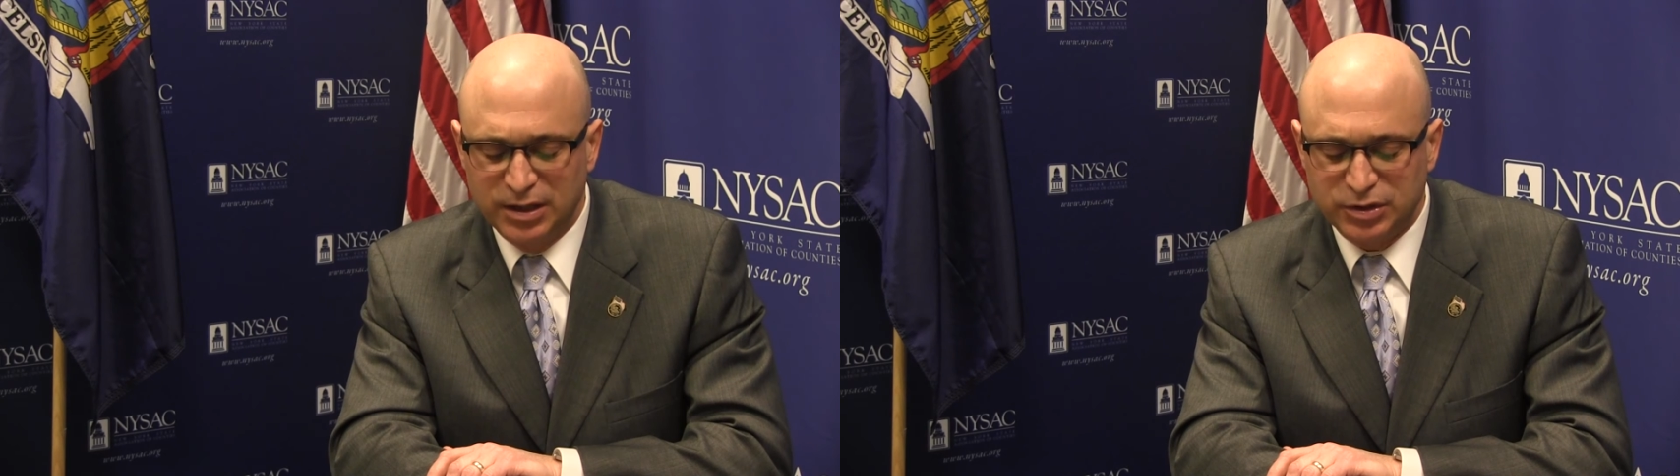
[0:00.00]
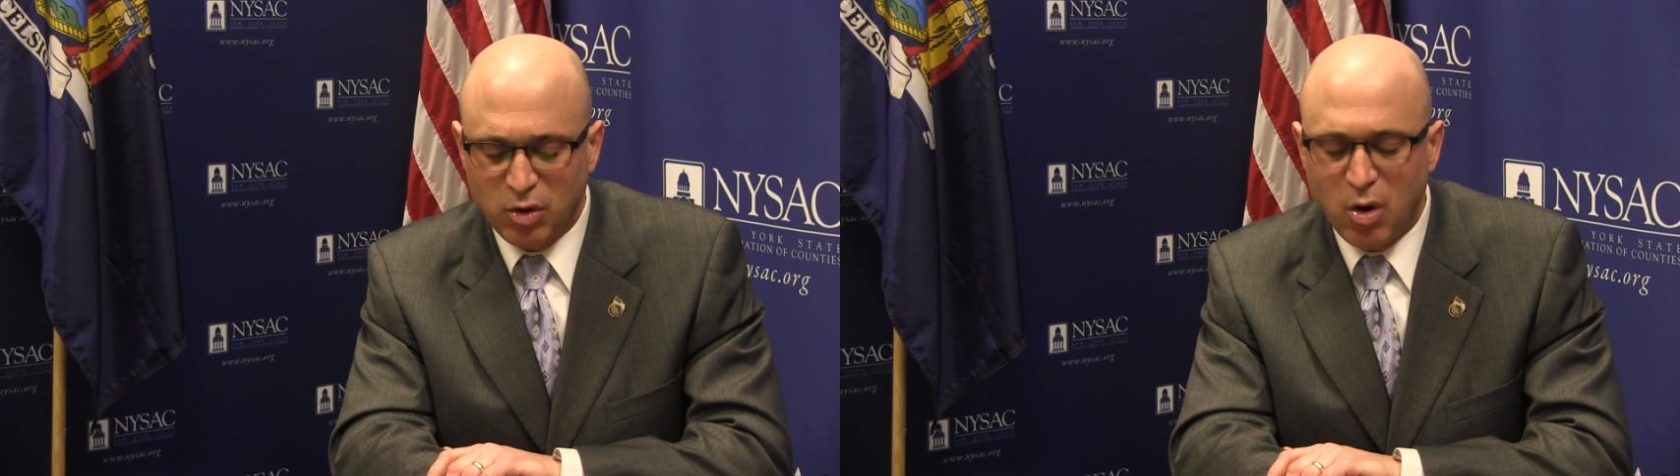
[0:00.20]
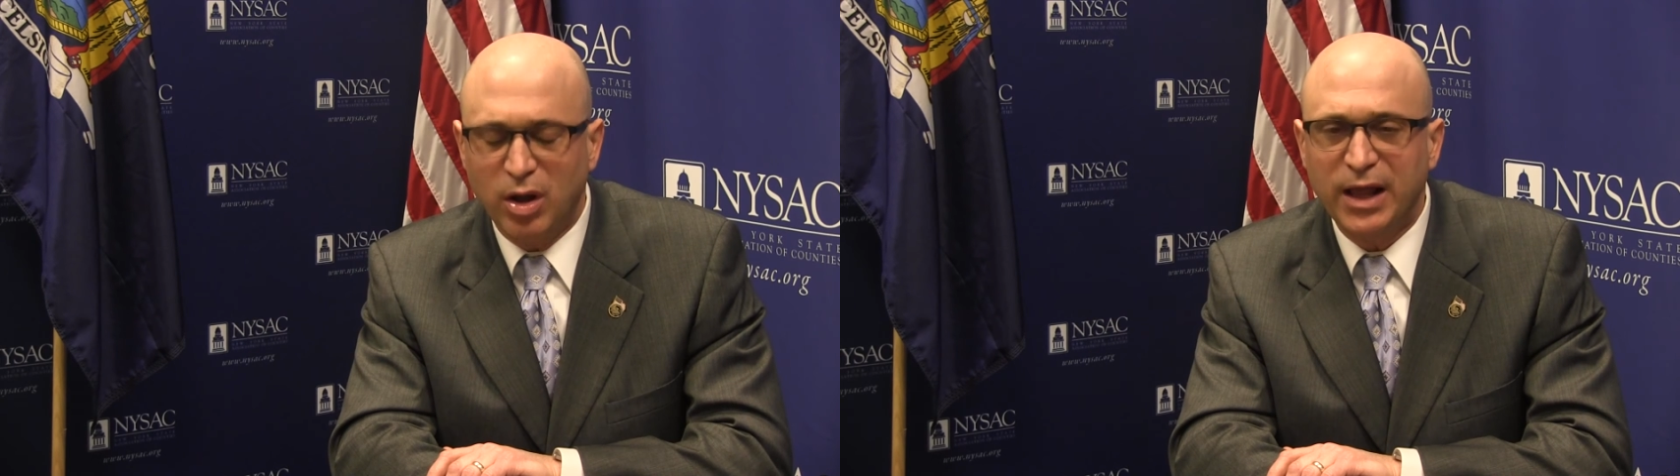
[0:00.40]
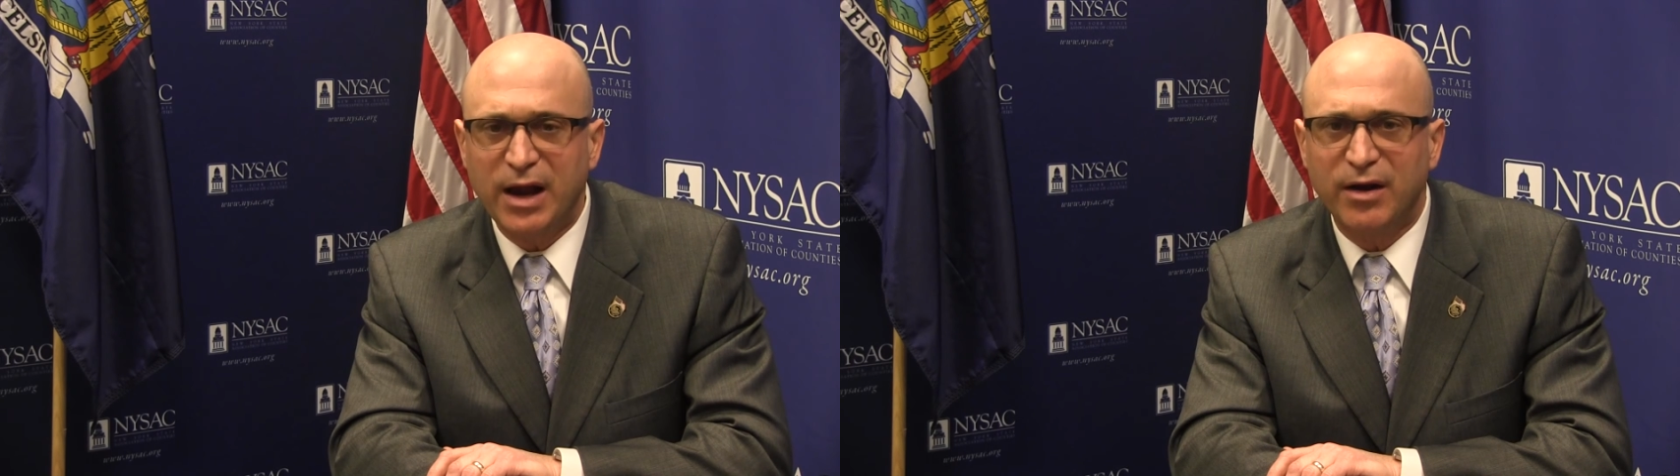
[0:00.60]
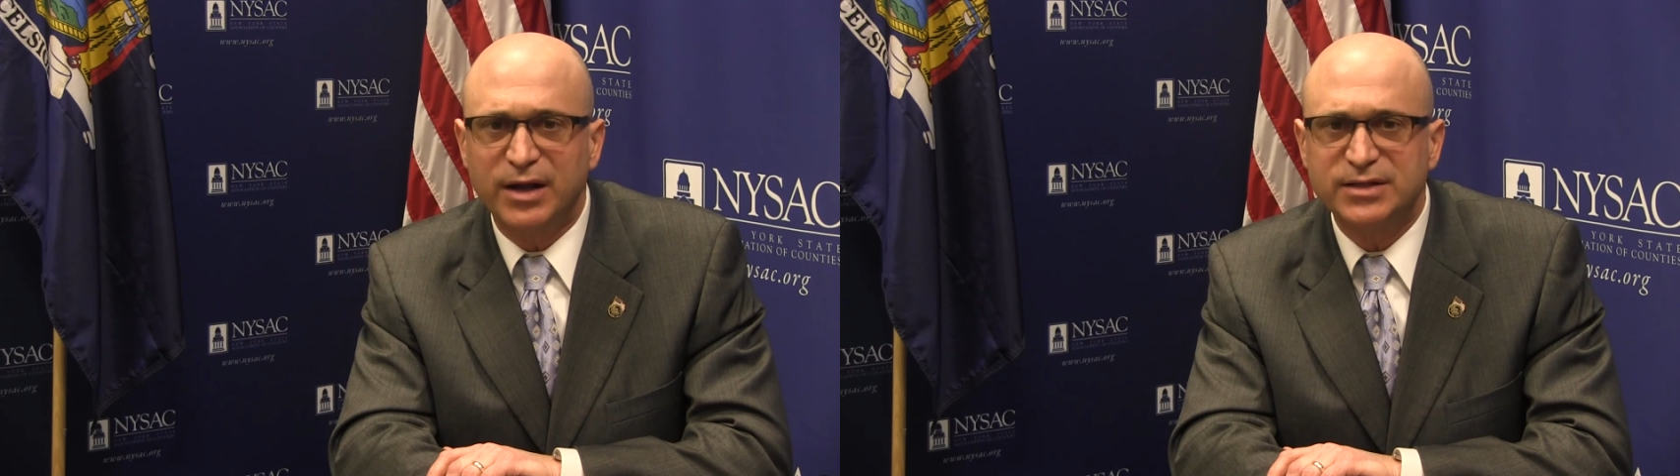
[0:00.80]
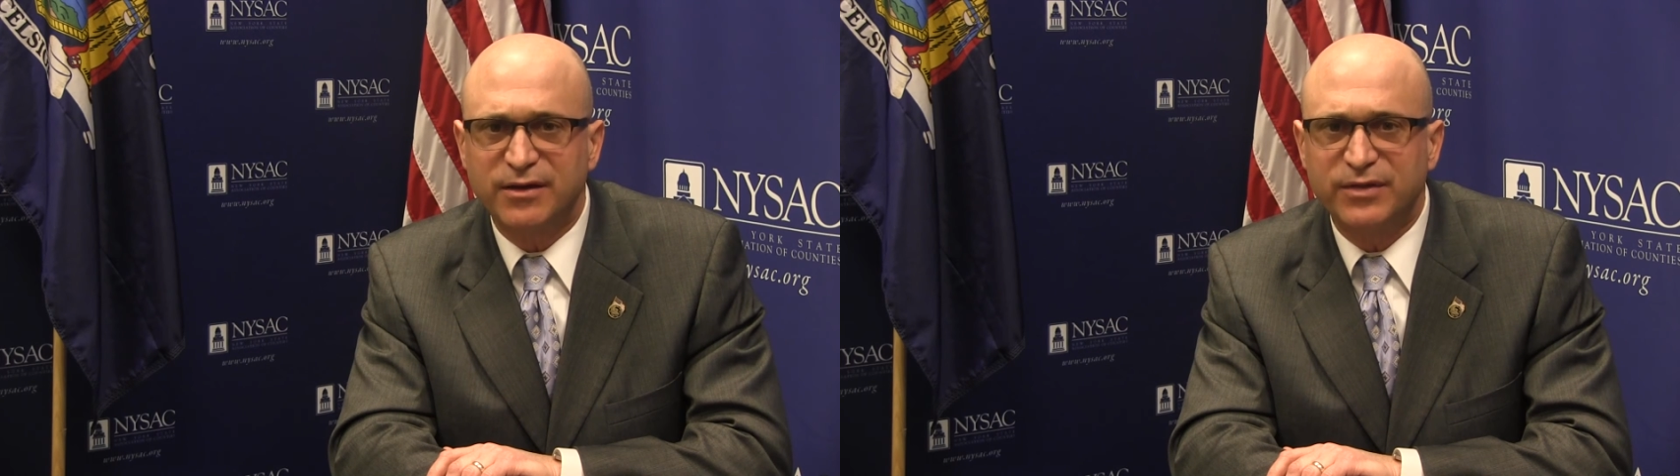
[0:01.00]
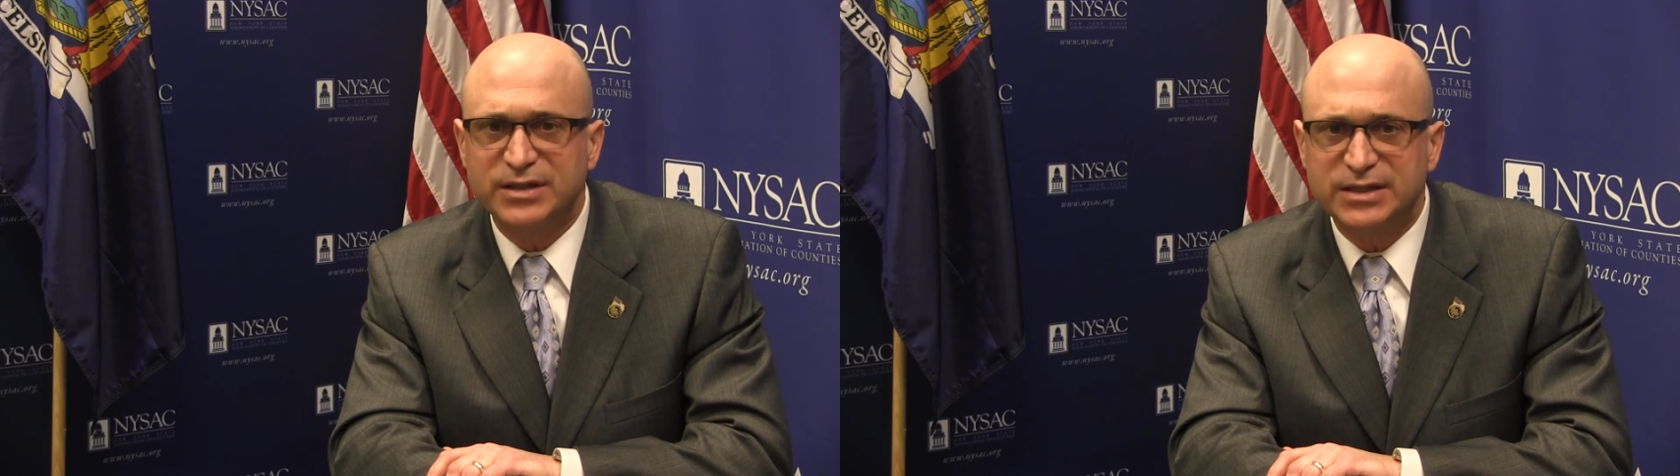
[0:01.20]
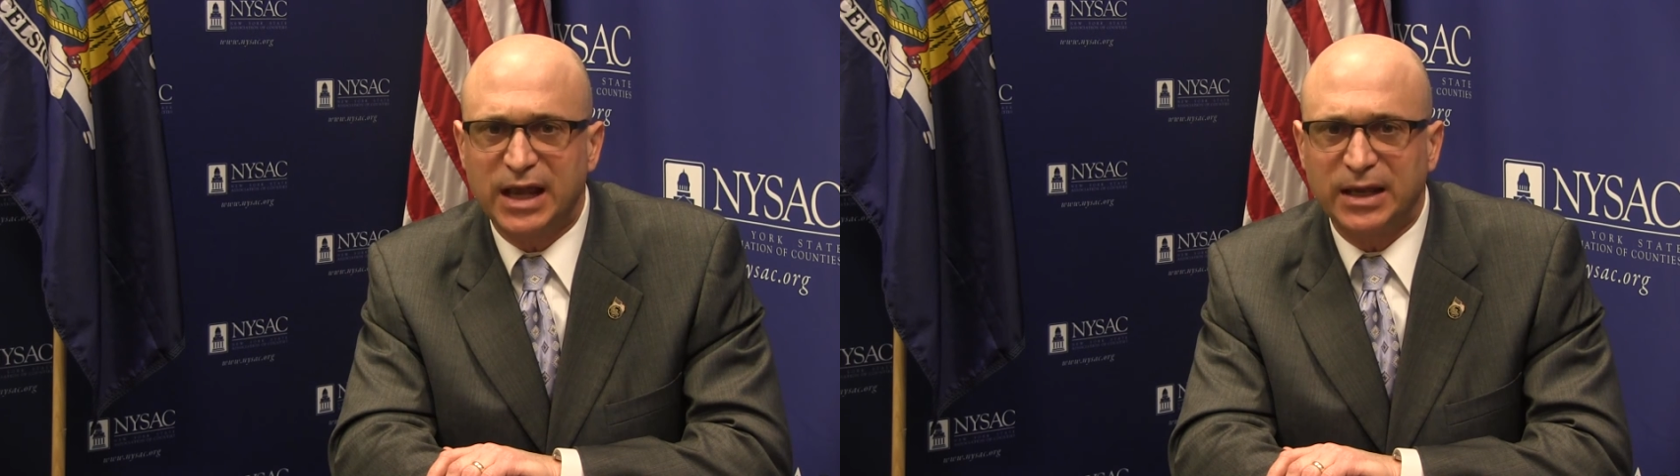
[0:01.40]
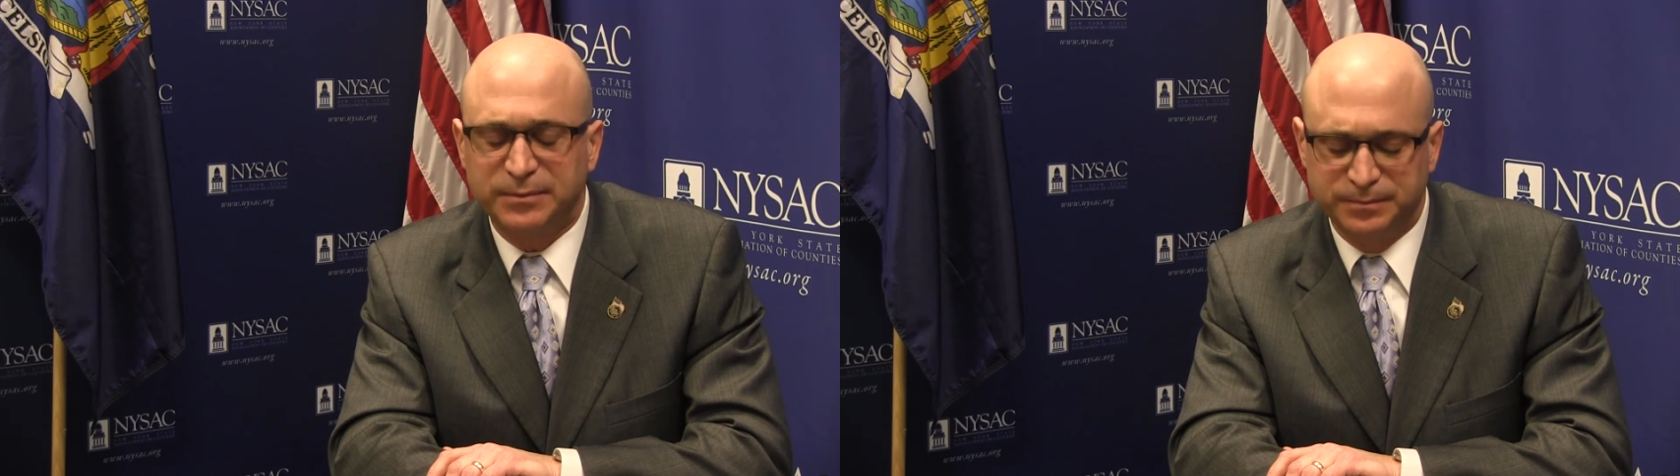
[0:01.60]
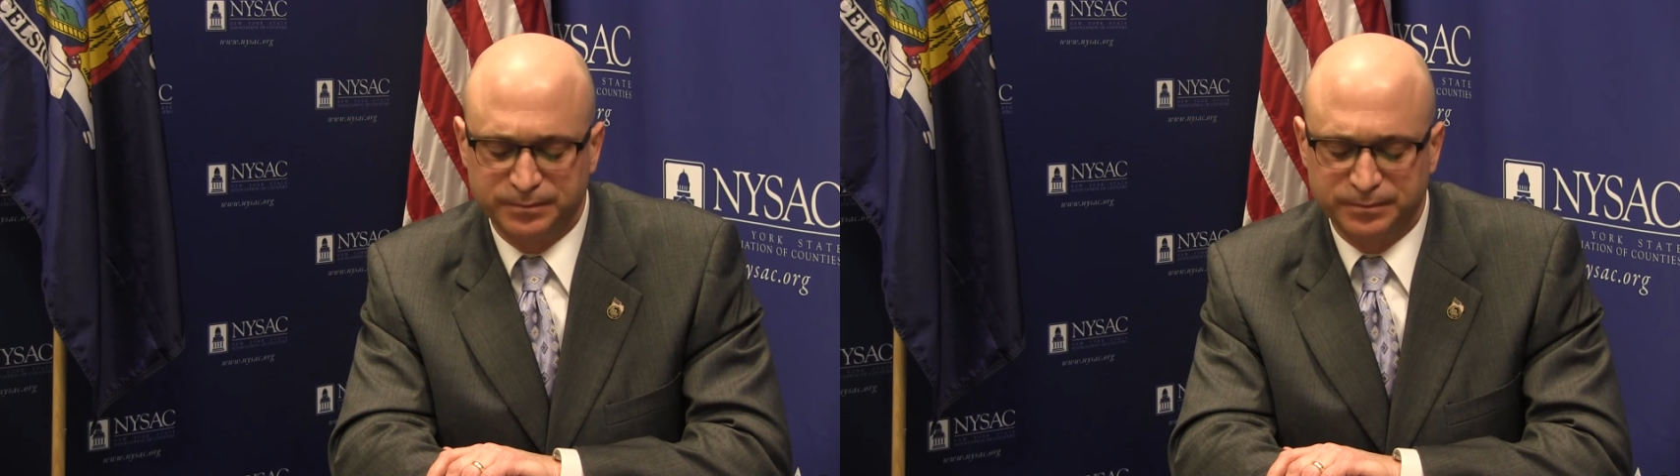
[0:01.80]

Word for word: to all areas of the state.